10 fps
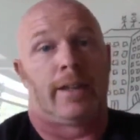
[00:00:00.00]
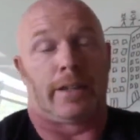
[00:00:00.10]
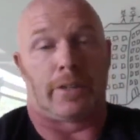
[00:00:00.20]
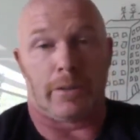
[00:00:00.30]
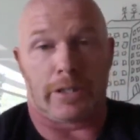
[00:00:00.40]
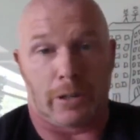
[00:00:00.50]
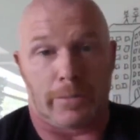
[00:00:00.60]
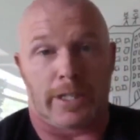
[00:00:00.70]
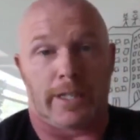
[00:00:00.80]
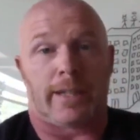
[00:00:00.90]
they do a term
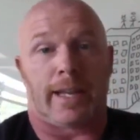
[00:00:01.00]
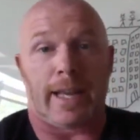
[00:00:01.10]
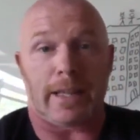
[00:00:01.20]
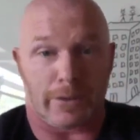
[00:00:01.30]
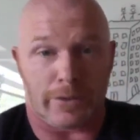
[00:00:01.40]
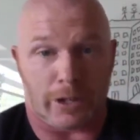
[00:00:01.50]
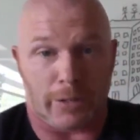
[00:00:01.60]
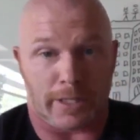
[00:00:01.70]
sheet, they get those terms